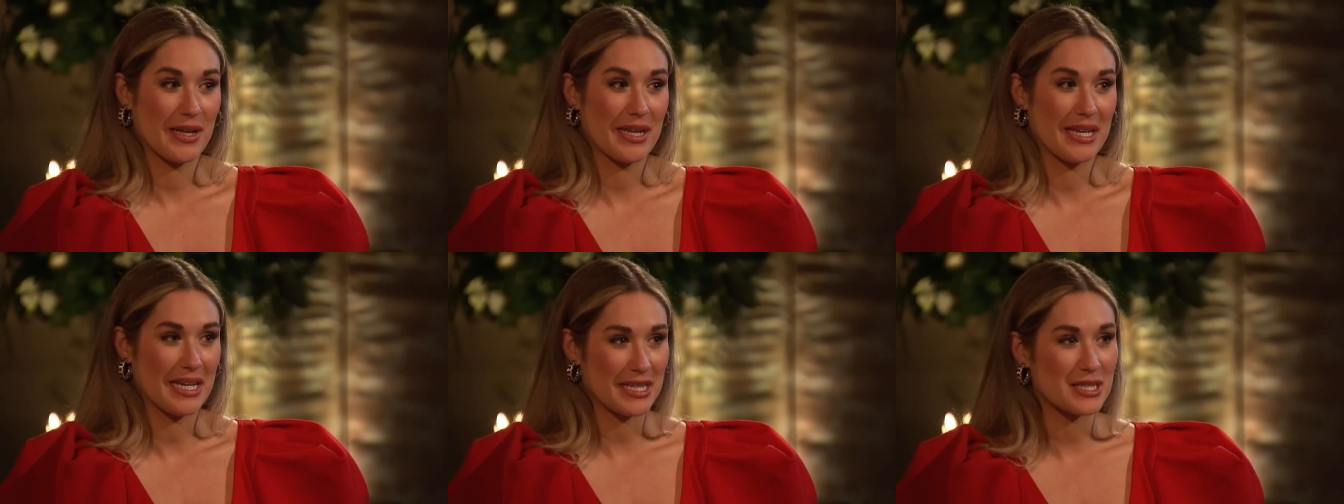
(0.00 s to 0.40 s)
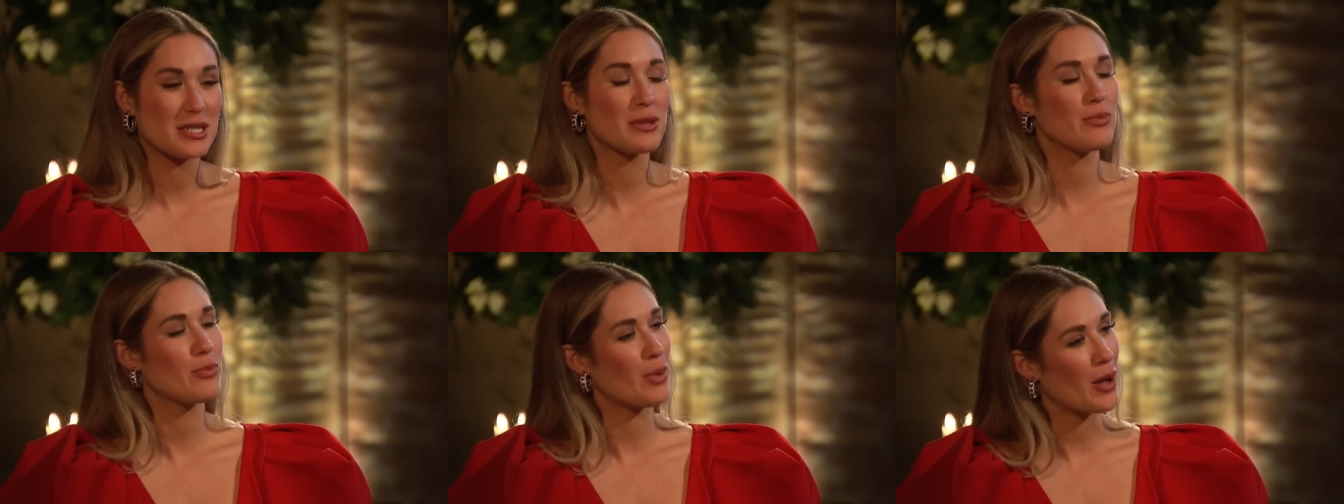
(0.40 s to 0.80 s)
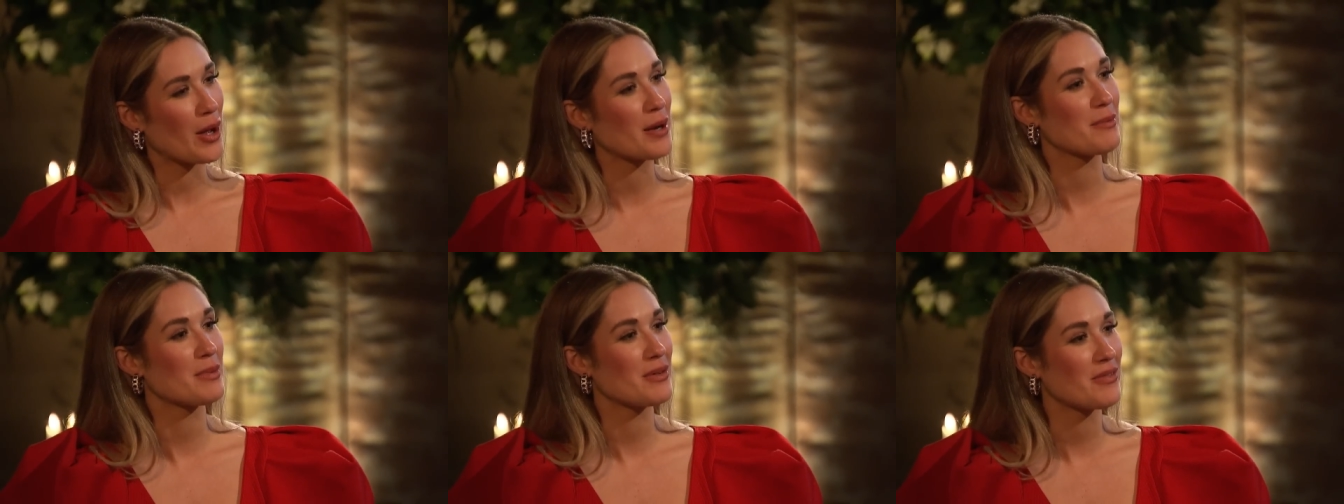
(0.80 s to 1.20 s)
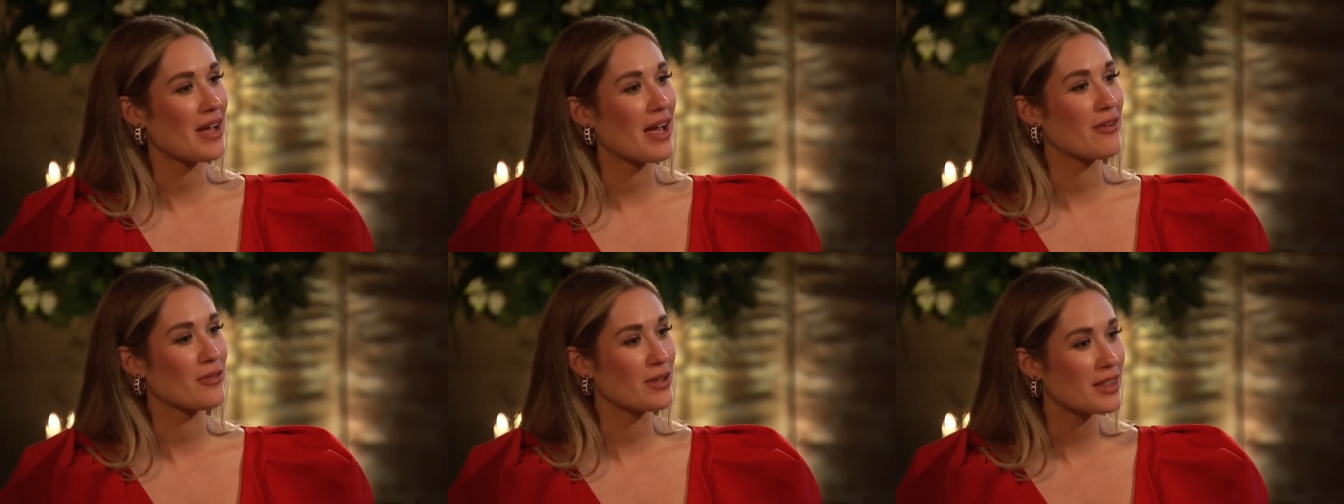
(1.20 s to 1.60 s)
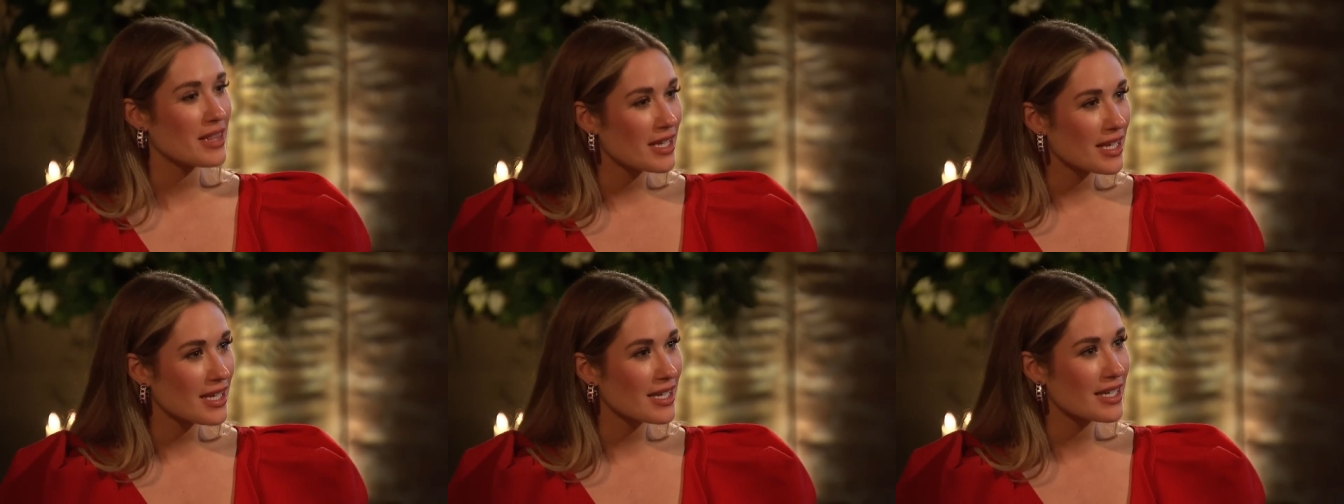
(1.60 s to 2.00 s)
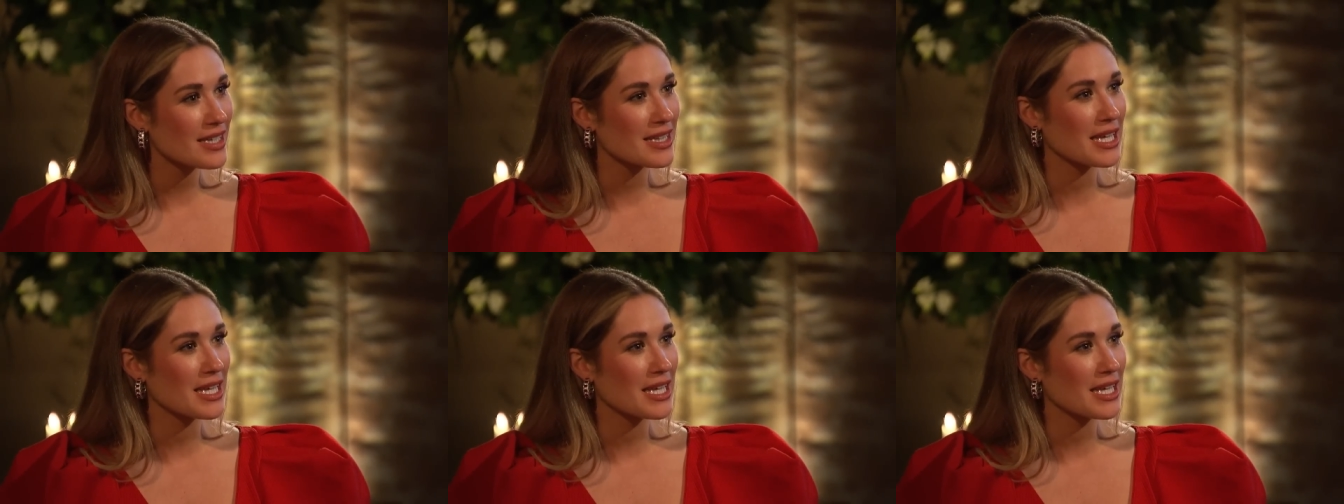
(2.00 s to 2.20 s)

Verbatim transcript: get to the bottom of everything. Yeah.